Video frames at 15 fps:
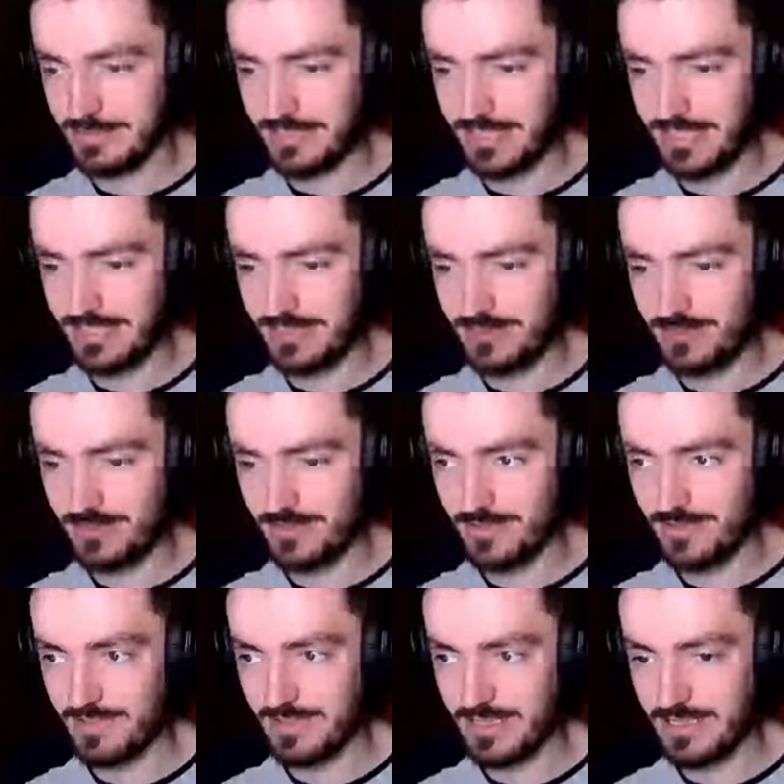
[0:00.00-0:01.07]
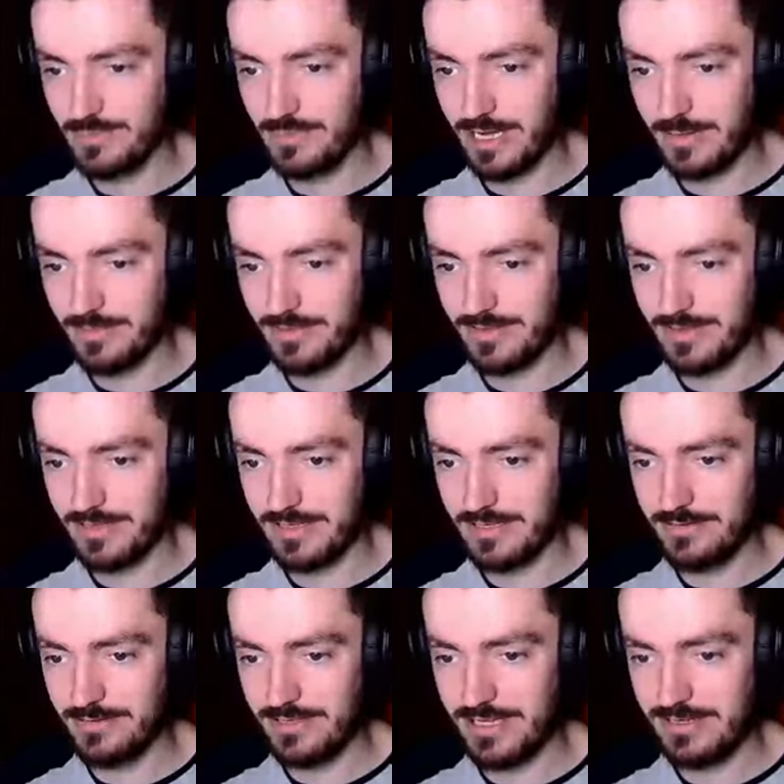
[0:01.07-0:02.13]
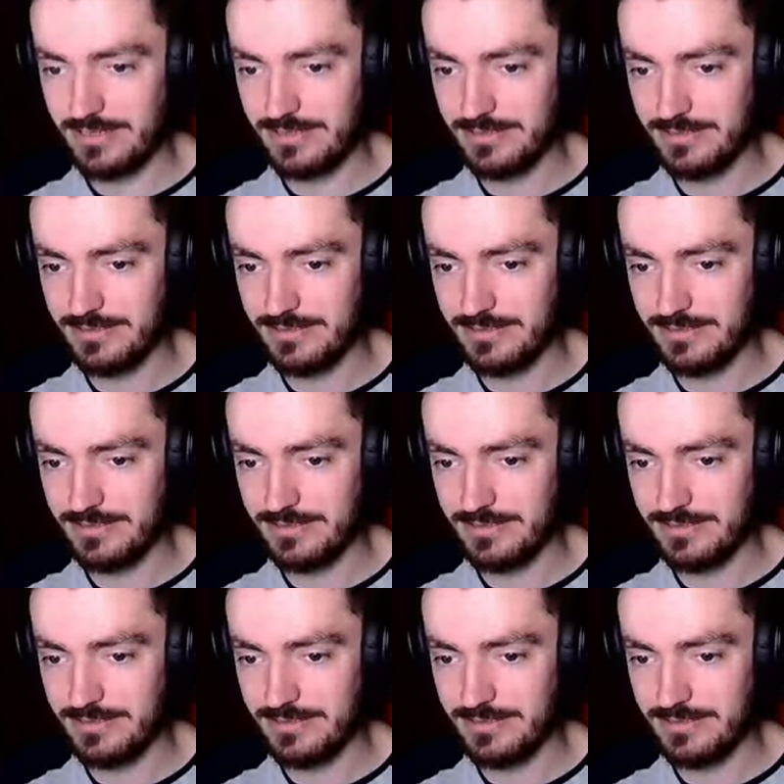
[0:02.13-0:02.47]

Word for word: Guess I should see what happened to you then.